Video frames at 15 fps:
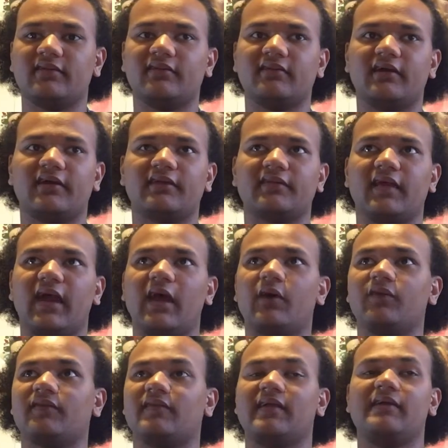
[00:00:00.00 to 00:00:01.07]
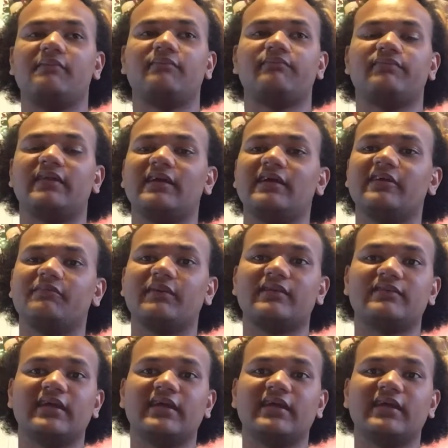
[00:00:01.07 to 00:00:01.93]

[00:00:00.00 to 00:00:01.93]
snuck in the house, and they think he's been